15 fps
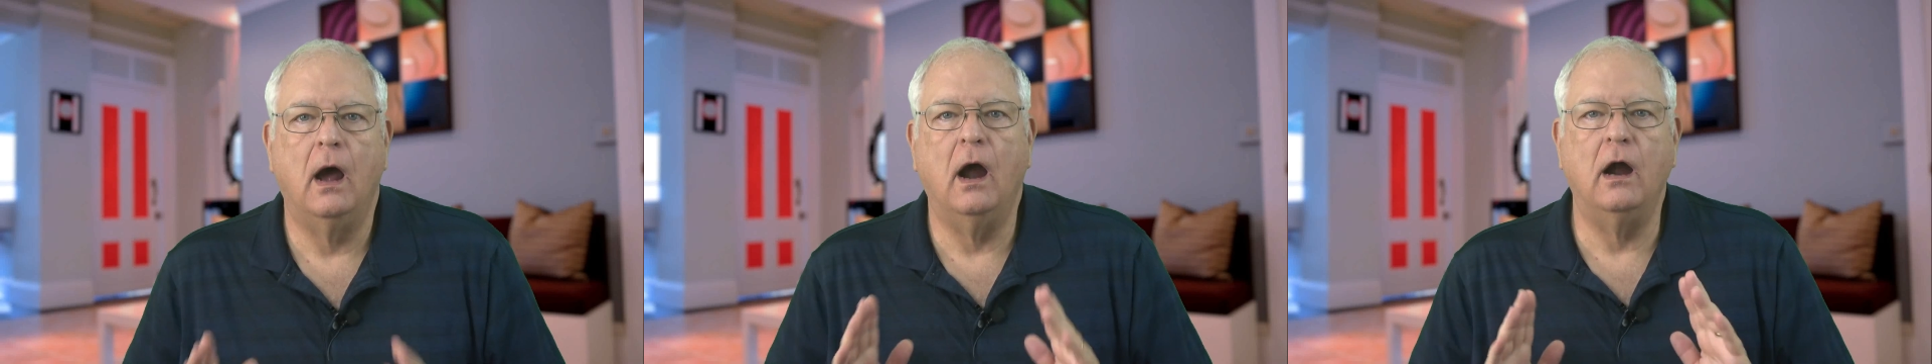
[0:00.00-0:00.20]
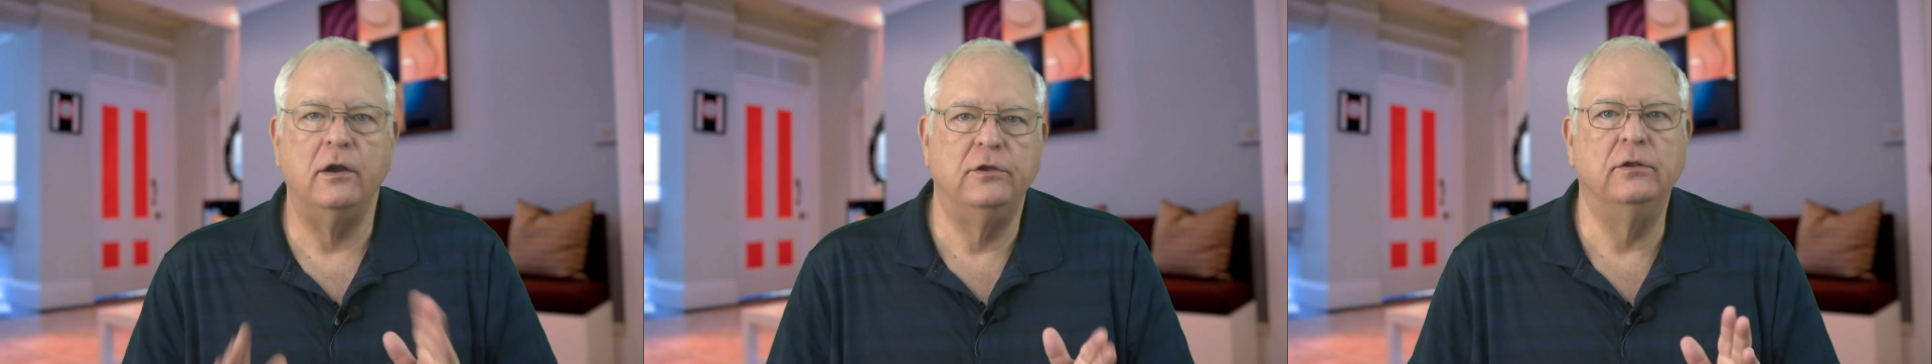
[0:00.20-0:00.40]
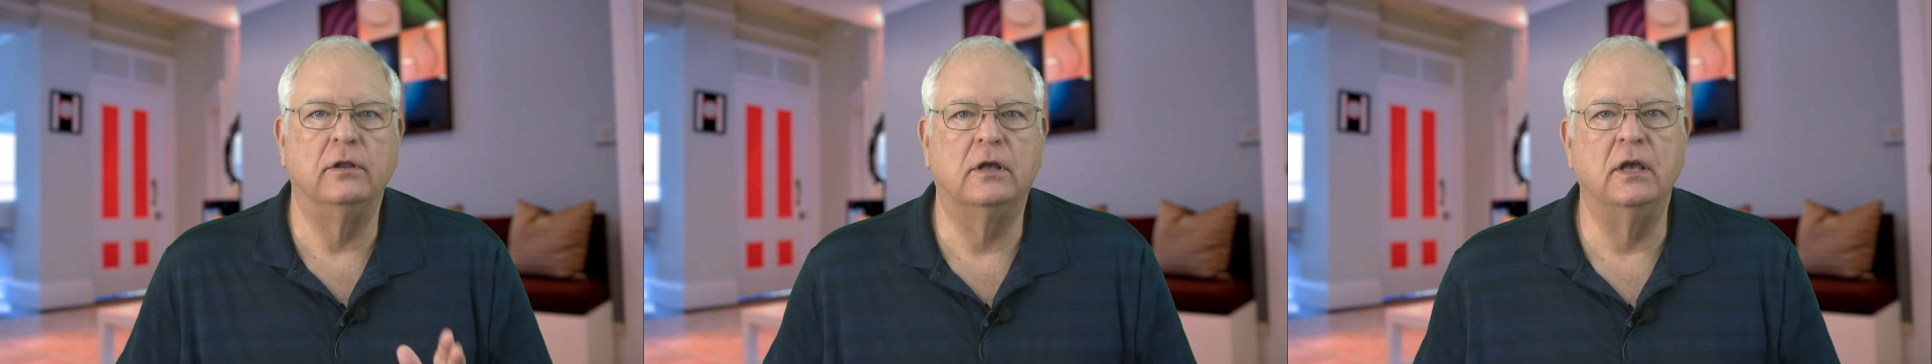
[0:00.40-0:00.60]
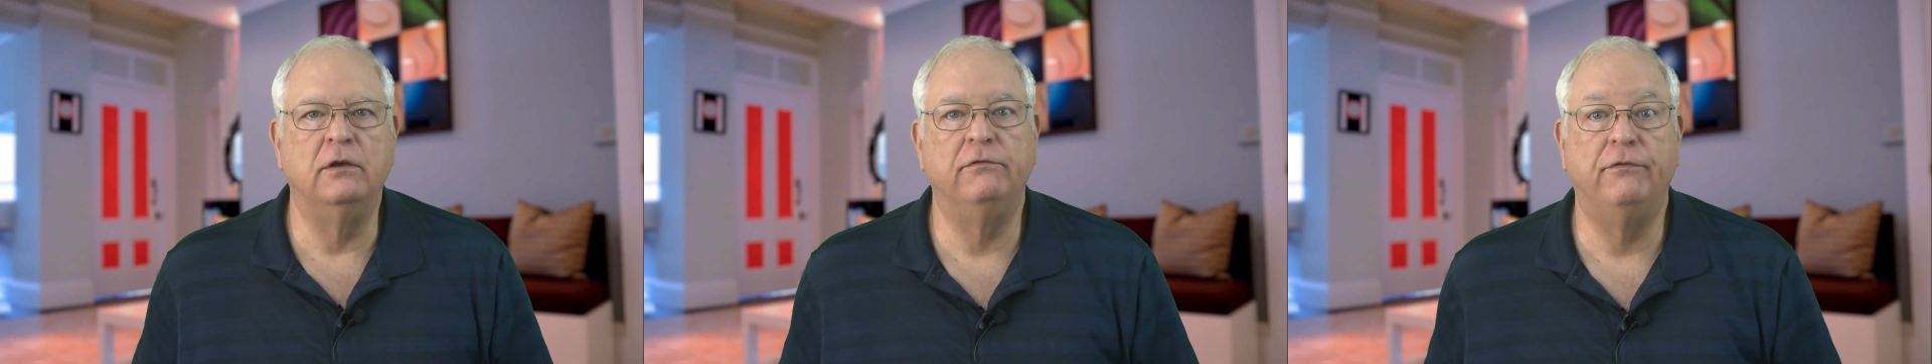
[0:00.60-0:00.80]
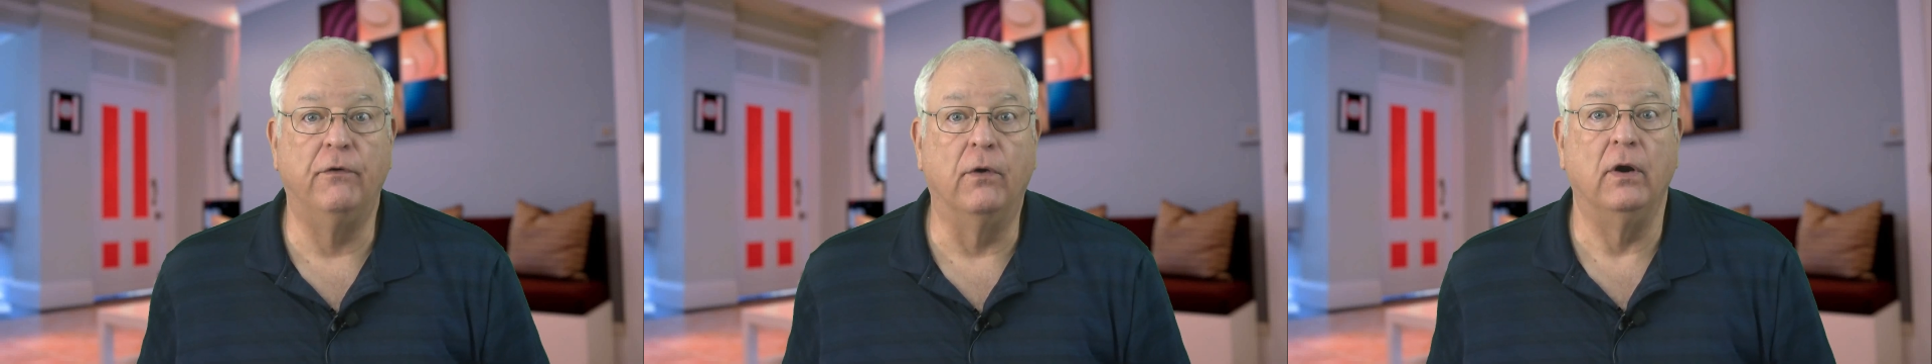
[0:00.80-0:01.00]
Are you
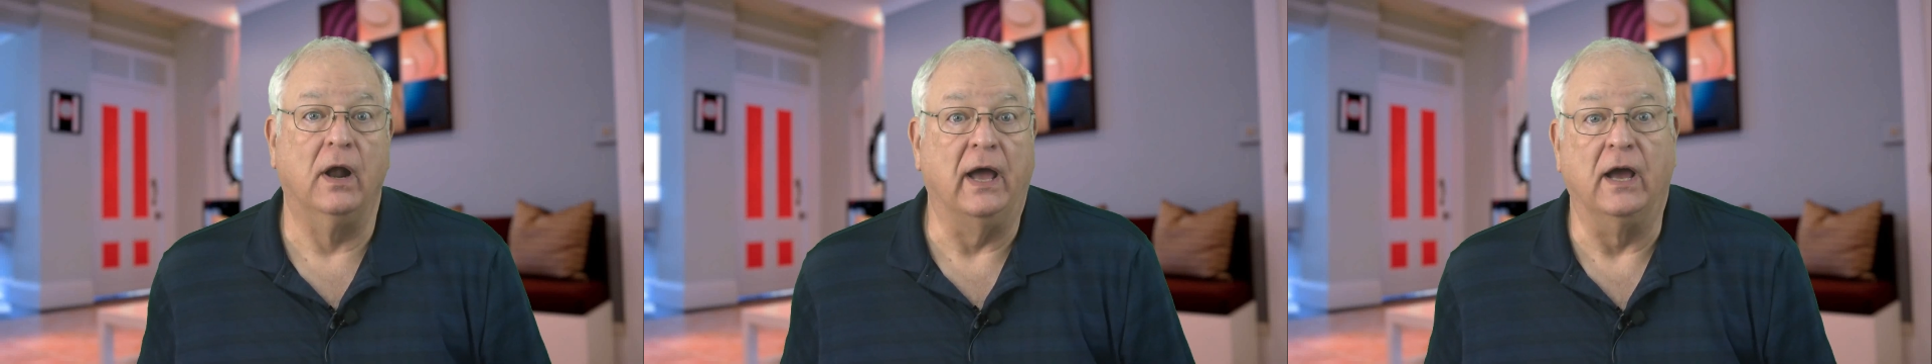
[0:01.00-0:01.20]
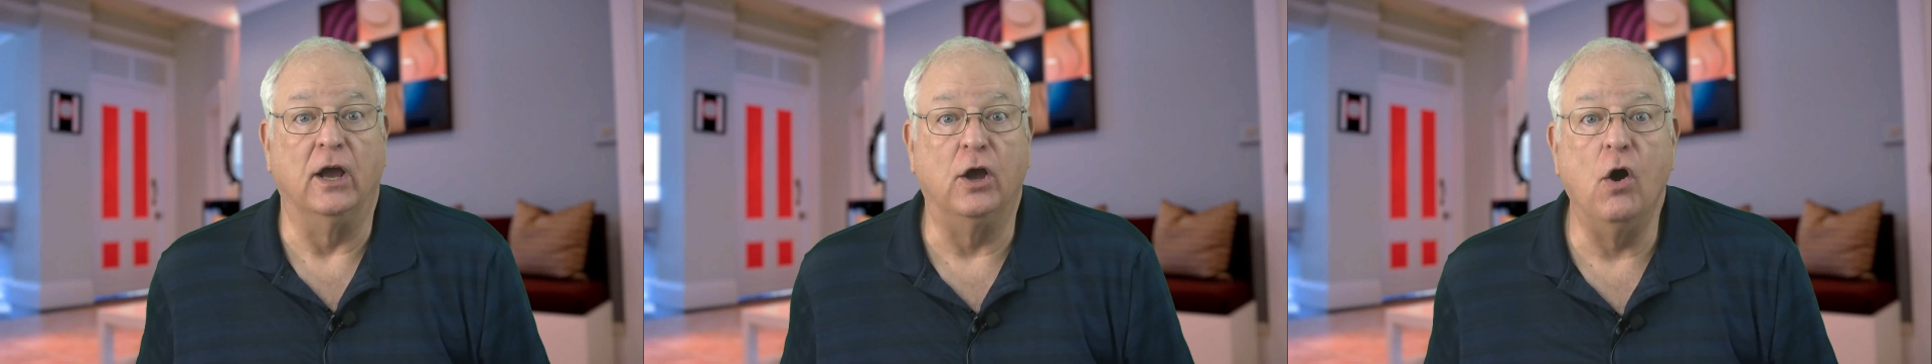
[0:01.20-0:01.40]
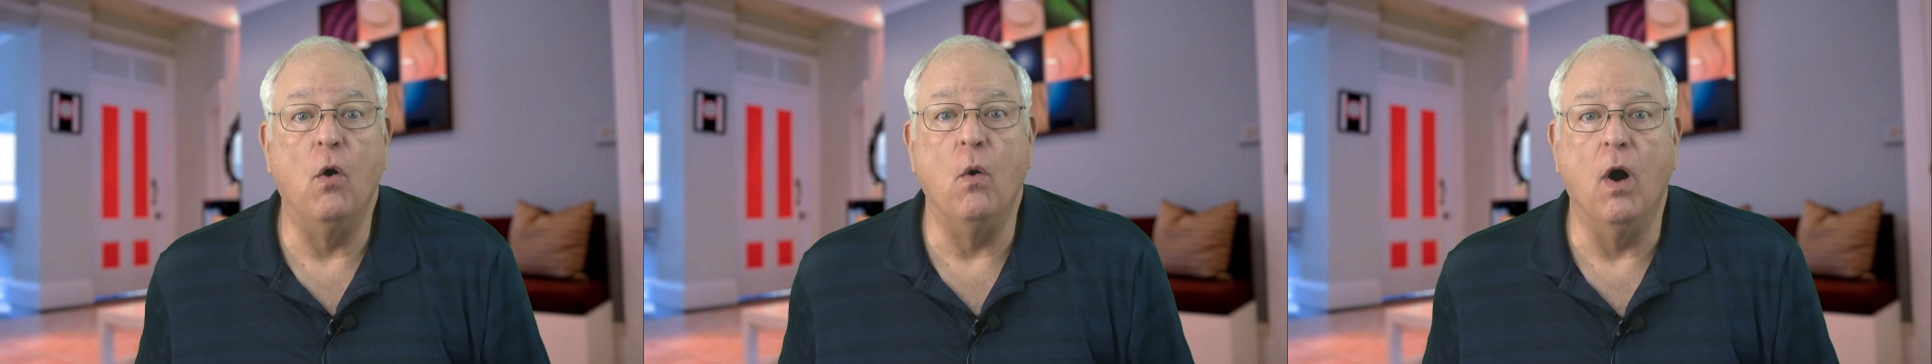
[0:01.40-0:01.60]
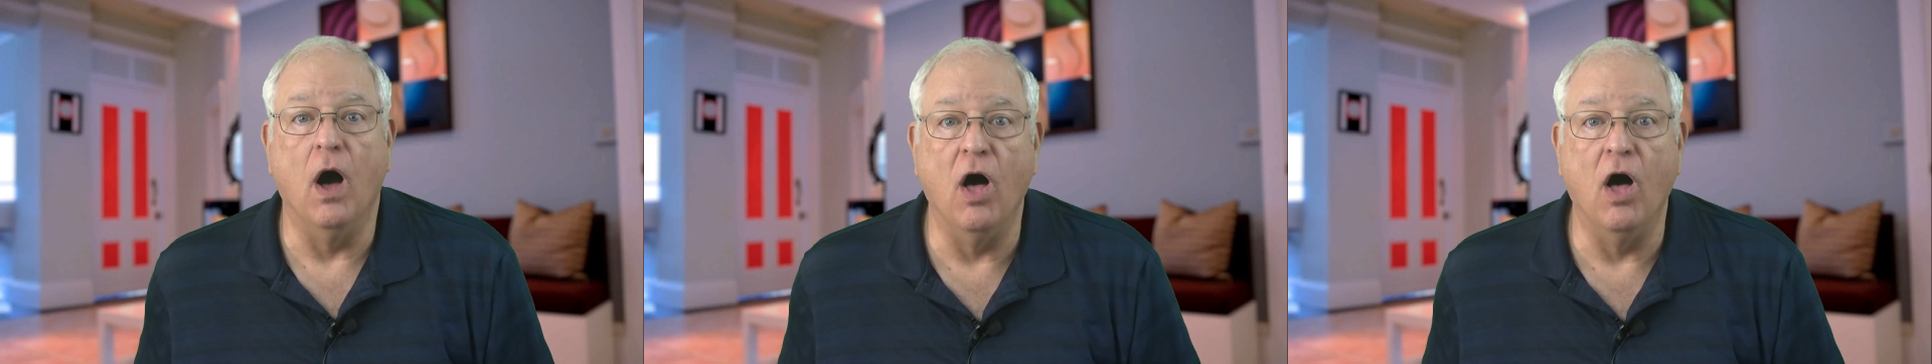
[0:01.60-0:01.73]
looking for a go